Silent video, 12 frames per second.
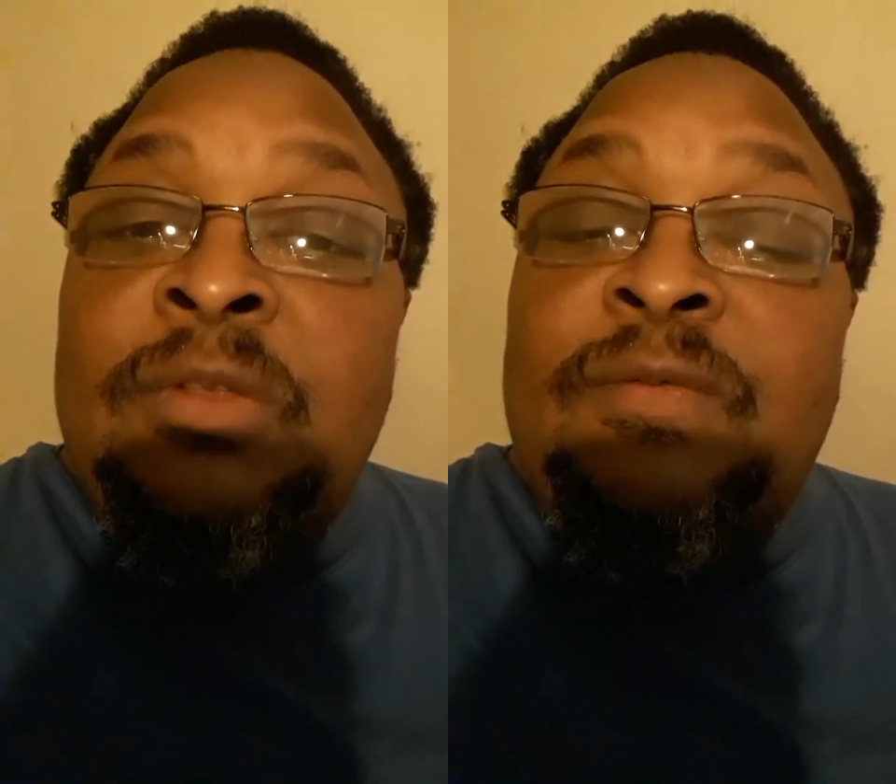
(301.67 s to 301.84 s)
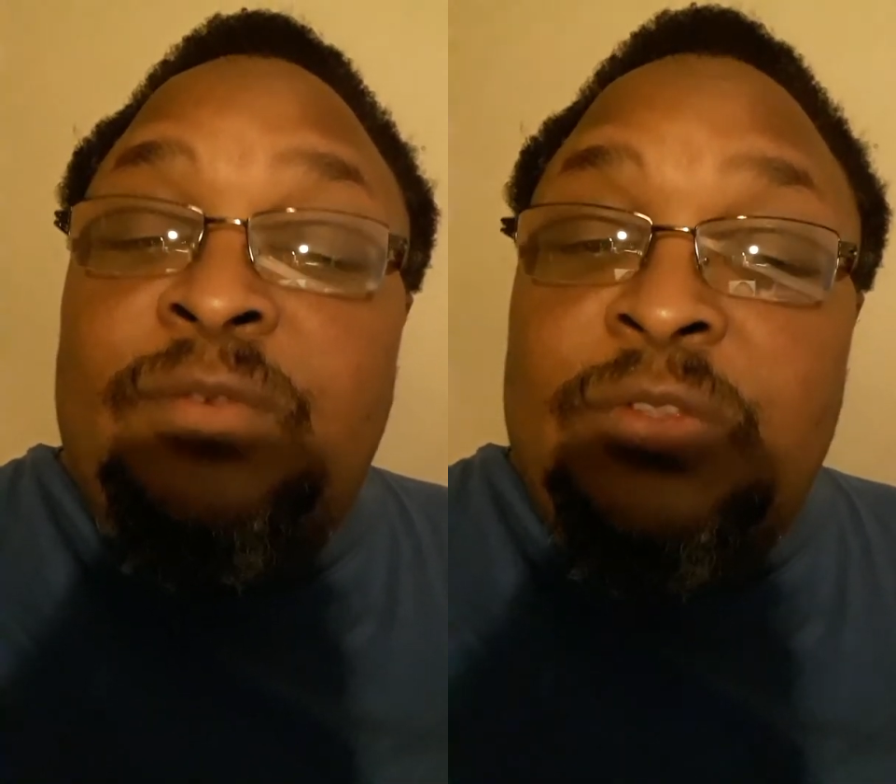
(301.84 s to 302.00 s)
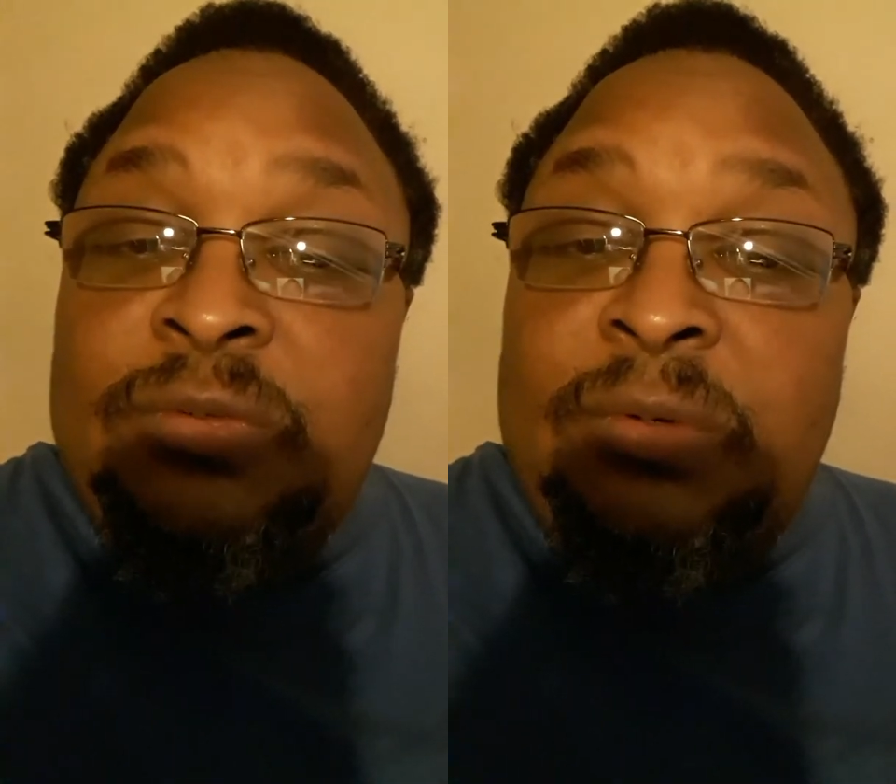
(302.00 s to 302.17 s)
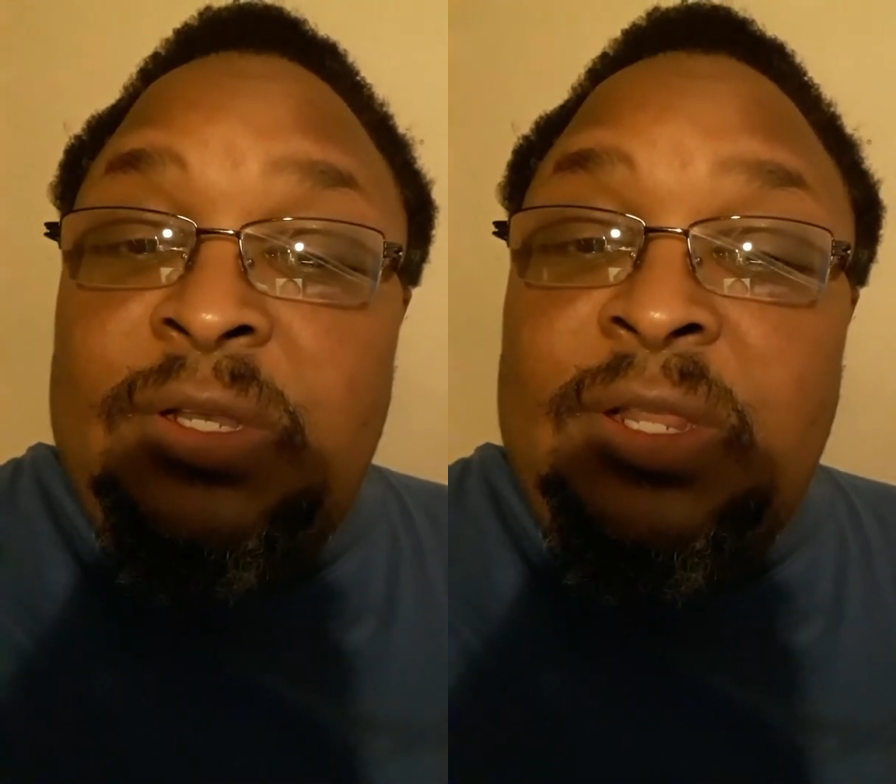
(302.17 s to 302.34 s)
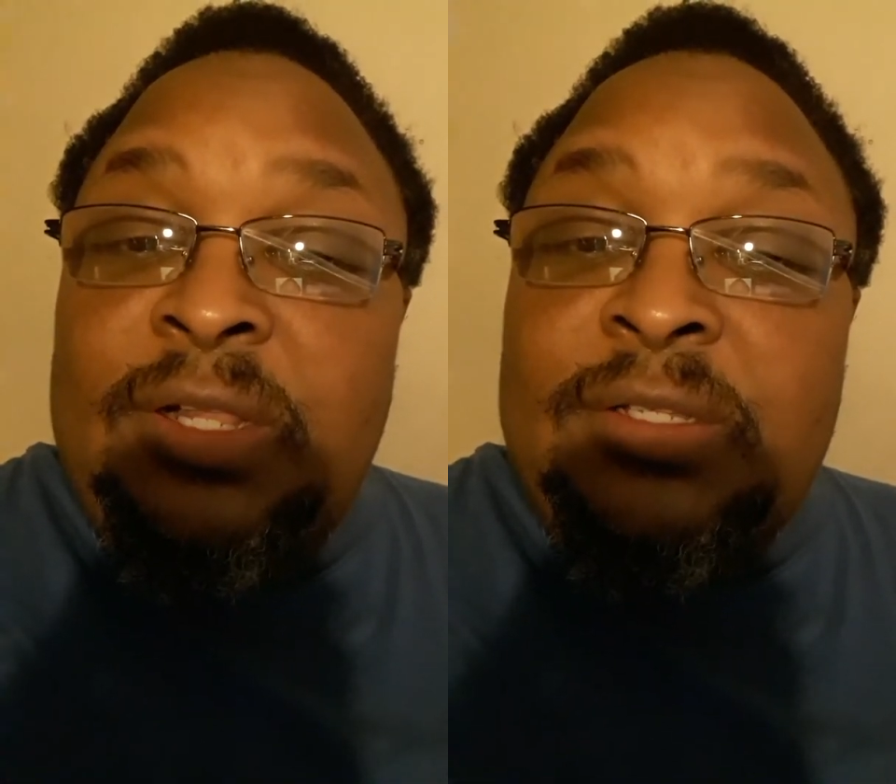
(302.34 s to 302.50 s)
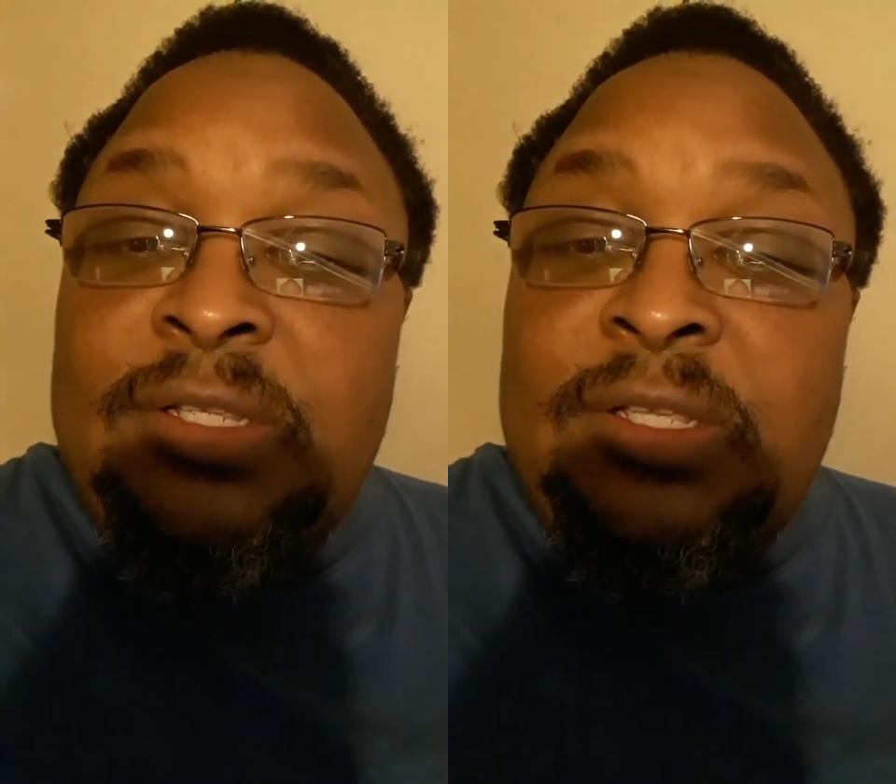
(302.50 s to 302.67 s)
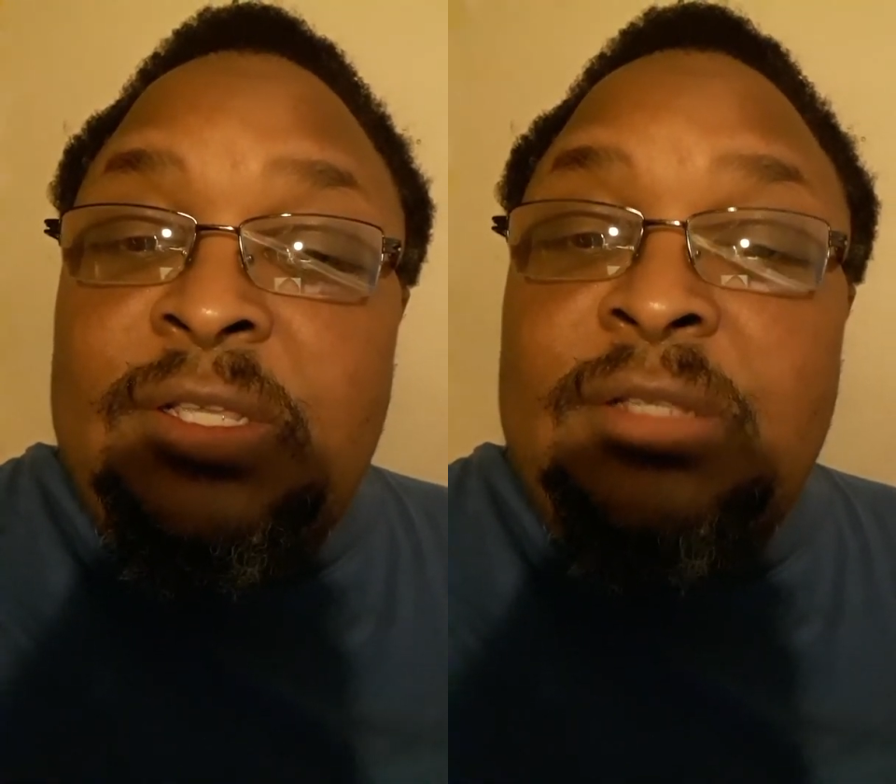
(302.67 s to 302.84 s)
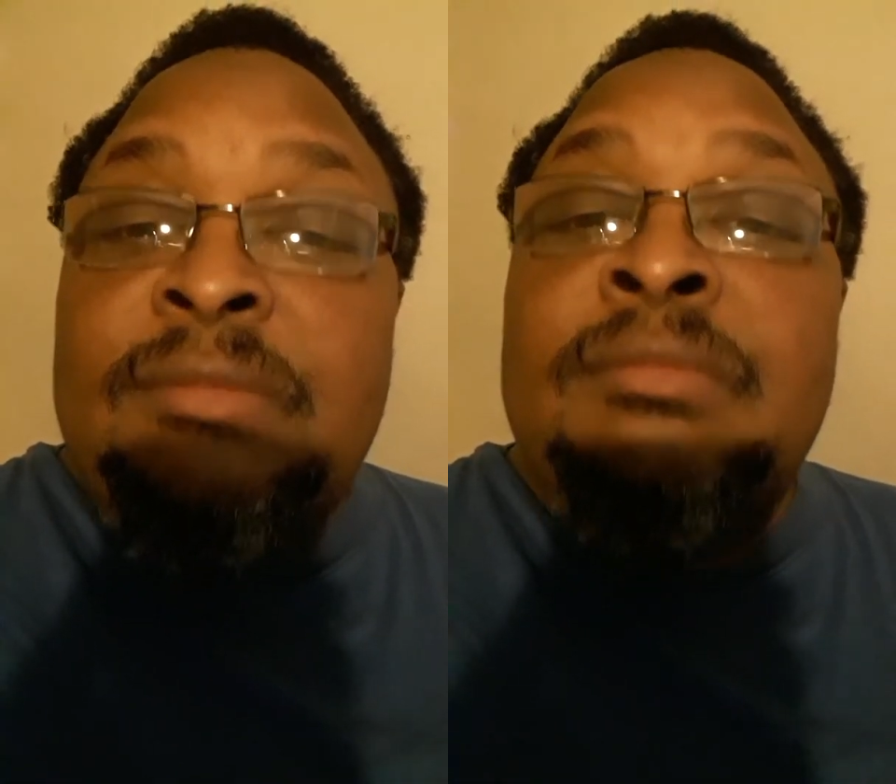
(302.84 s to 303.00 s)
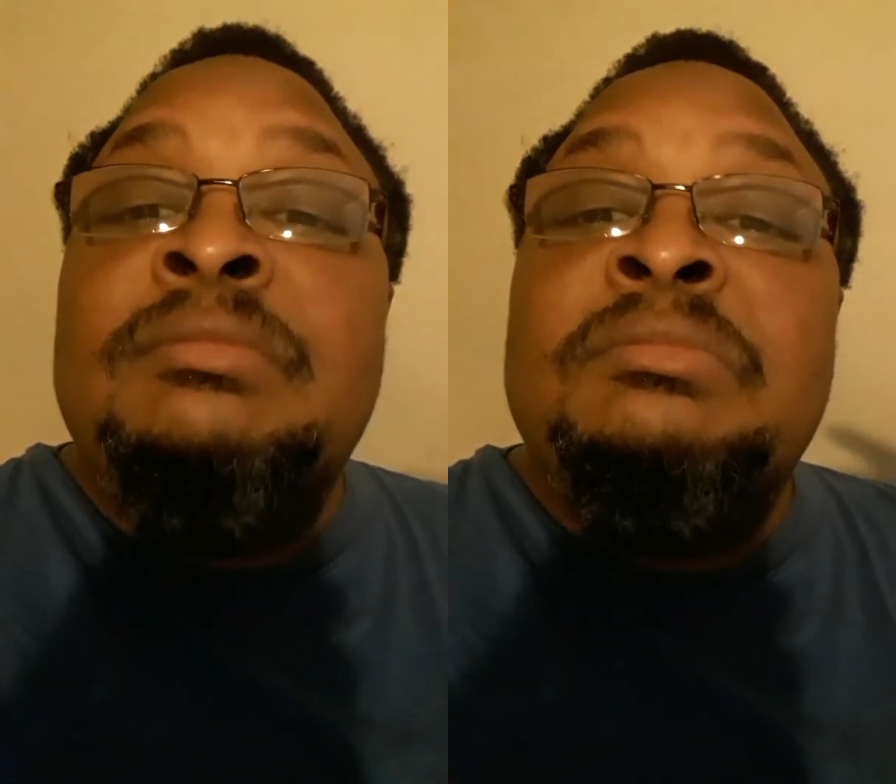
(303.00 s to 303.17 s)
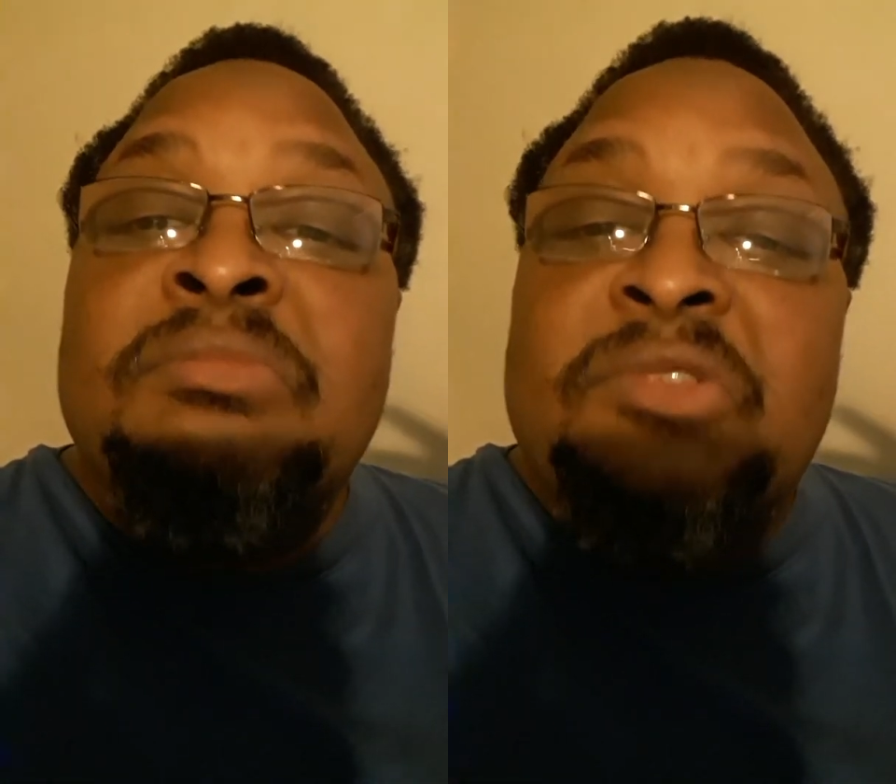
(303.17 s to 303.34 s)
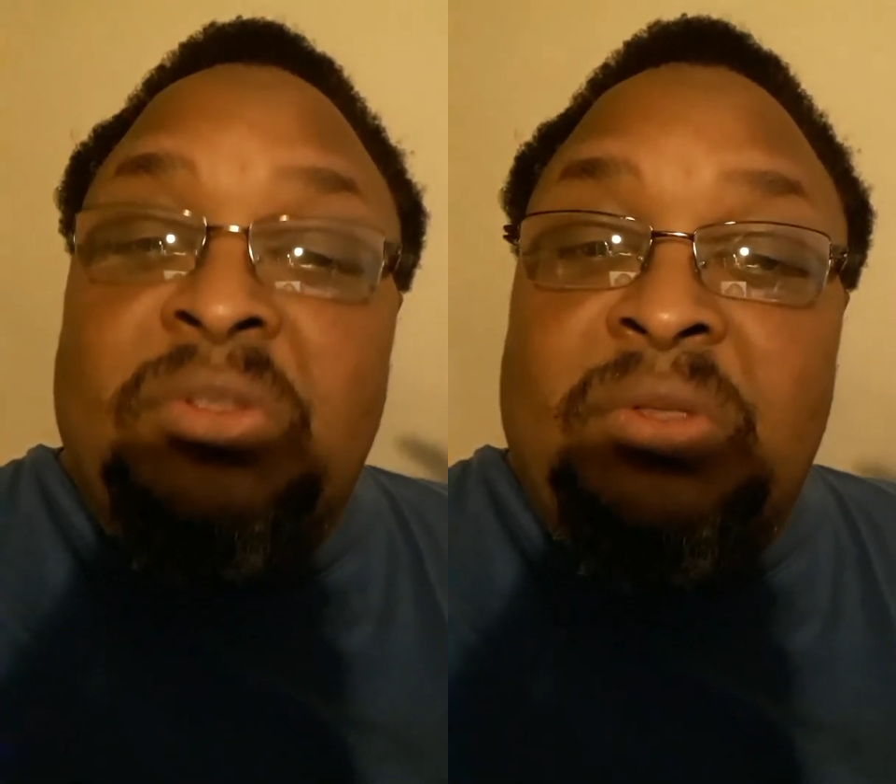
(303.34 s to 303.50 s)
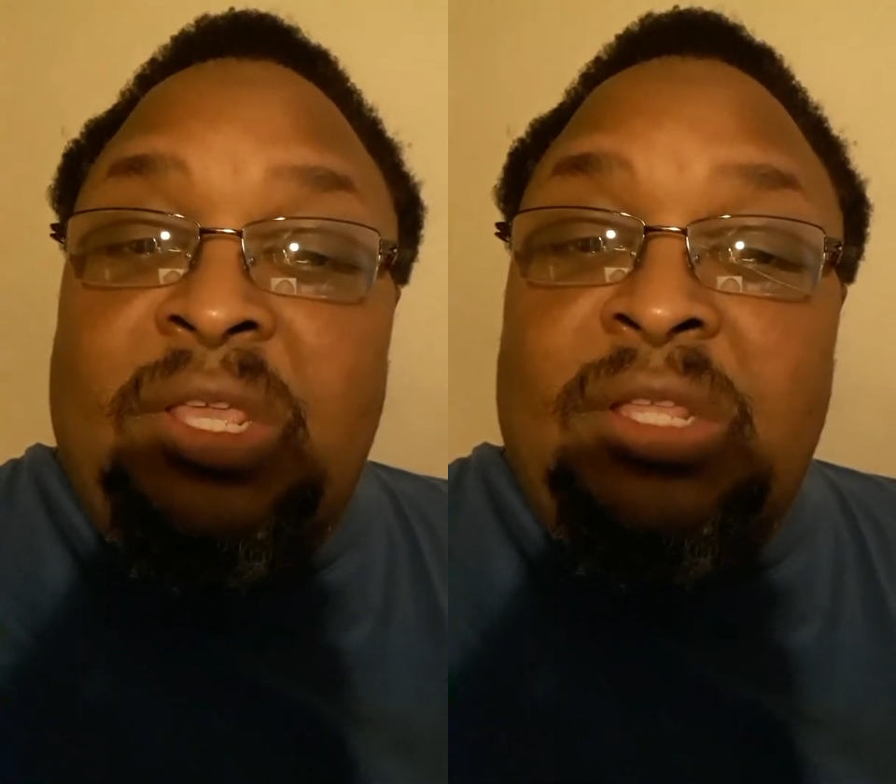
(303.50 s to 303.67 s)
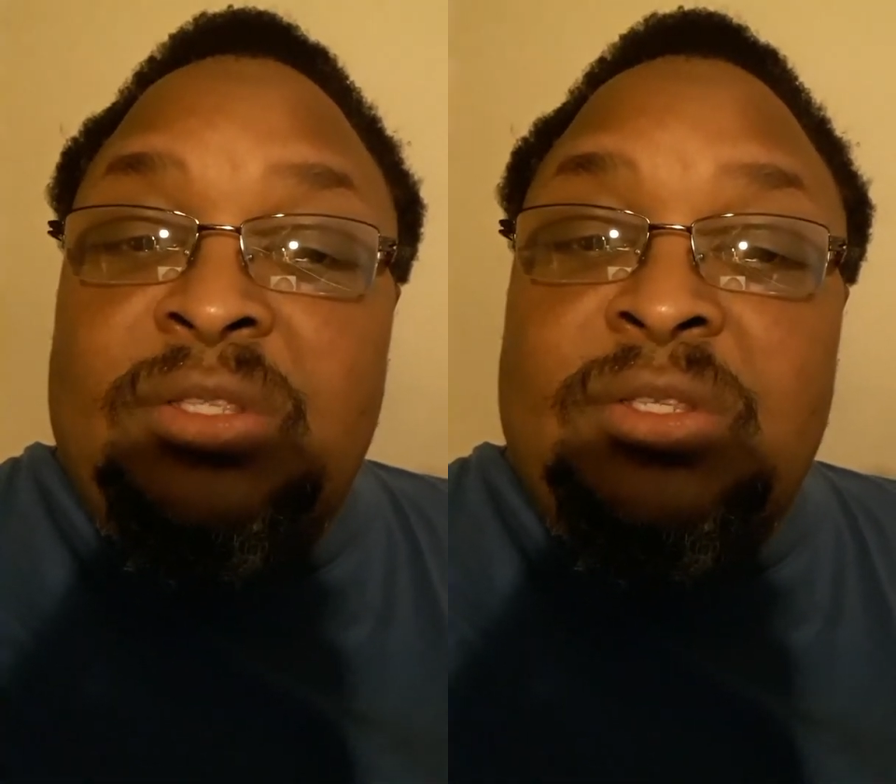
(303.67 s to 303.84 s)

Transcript: for $20 again, you get